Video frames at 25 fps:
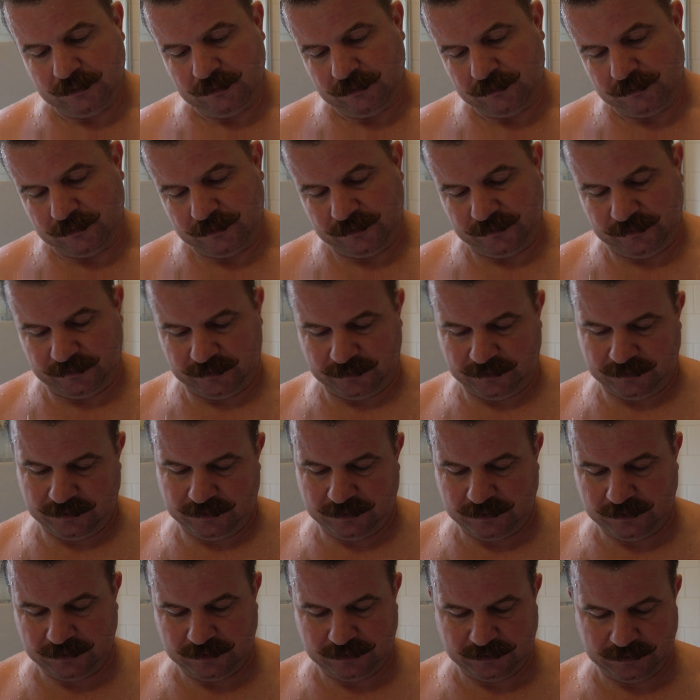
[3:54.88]
What is it?
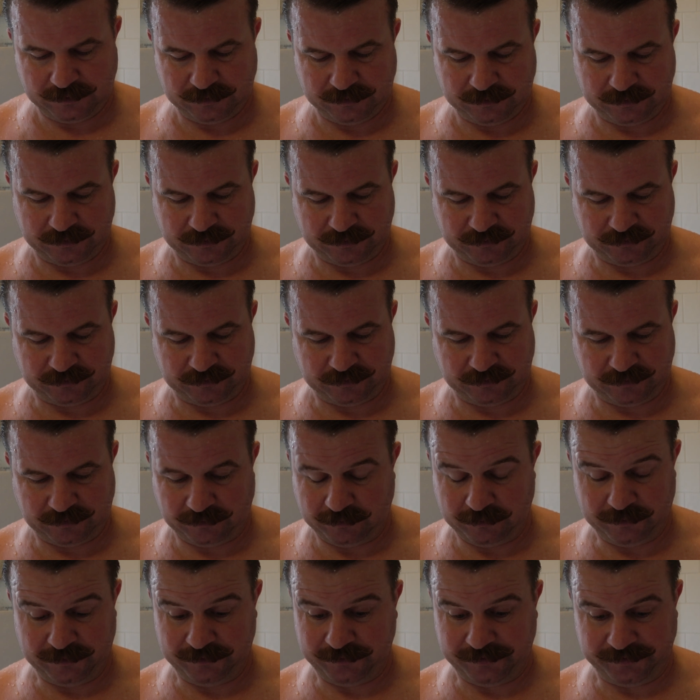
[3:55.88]
I
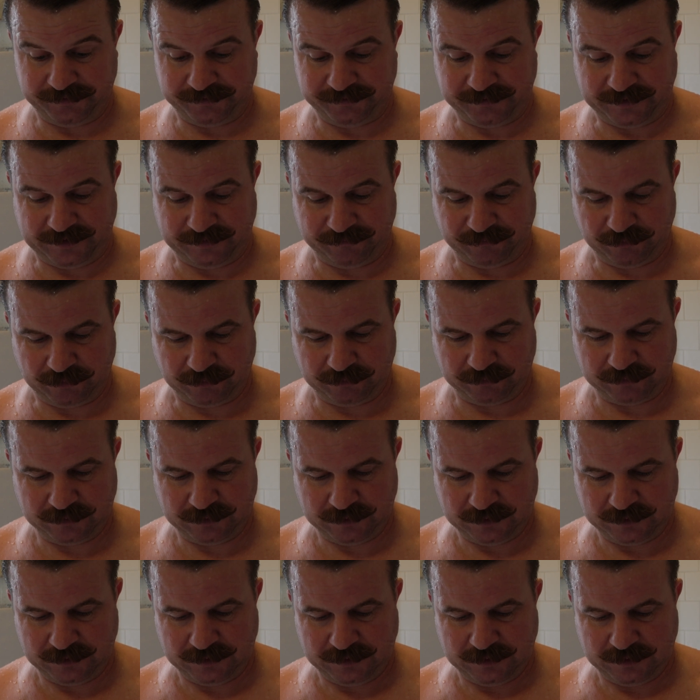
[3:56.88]
always get this name wrong.